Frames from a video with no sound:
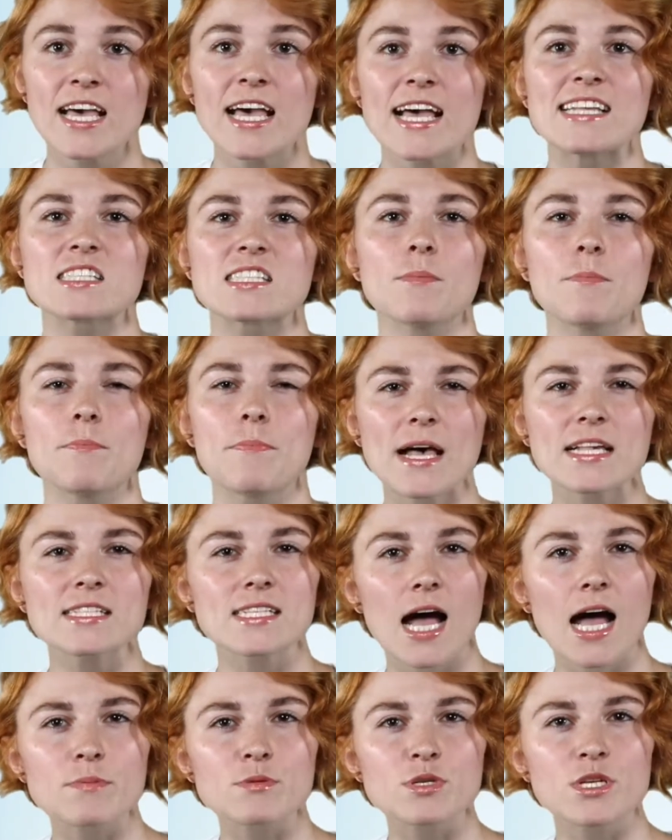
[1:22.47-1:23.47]
It's the best
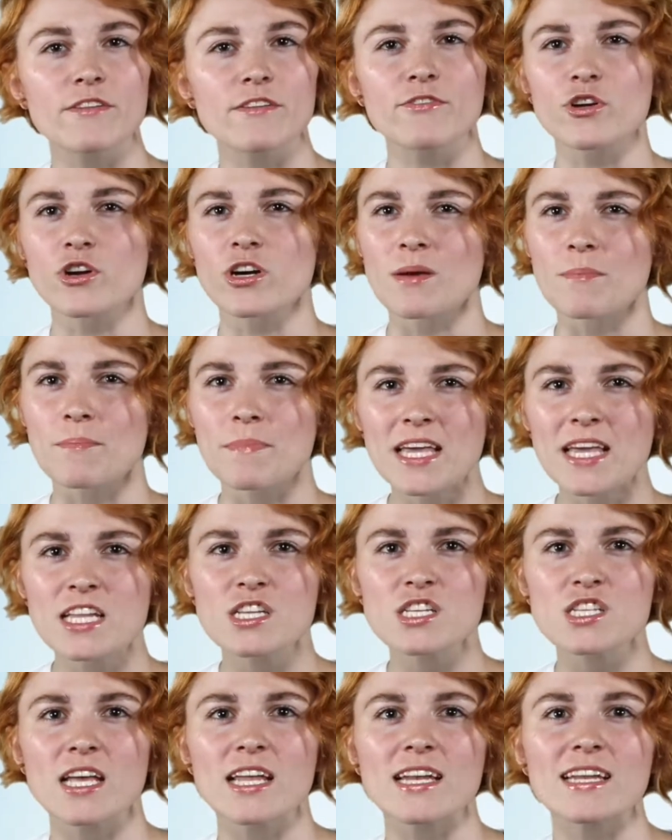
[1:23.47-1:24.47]
option if you're in a
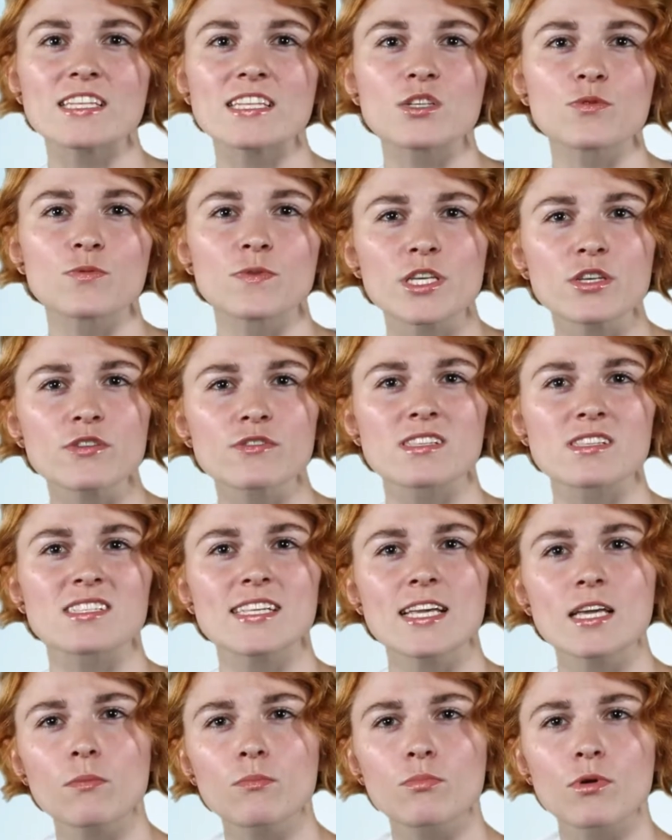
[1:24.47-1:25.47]
pinch and need to reuse a
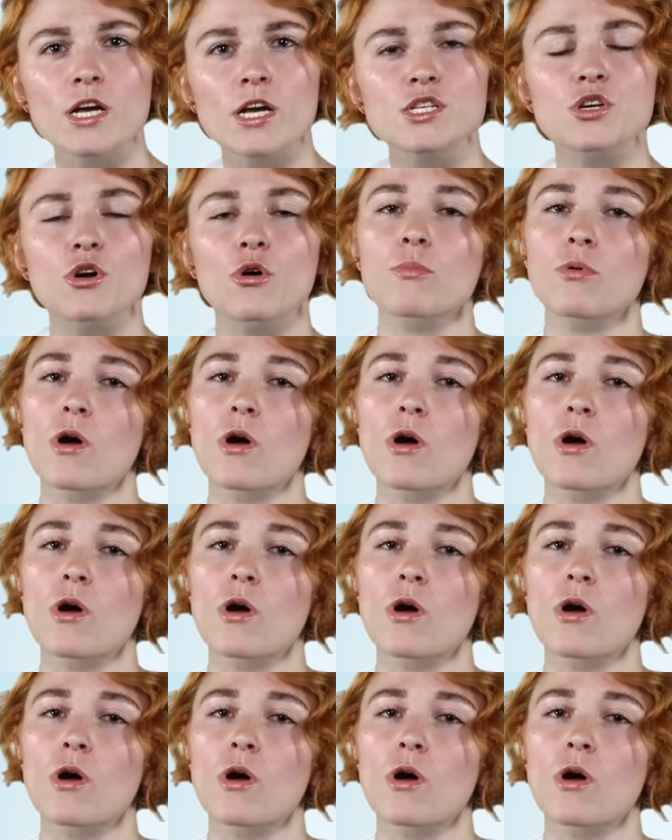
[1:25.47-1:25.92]
single brush or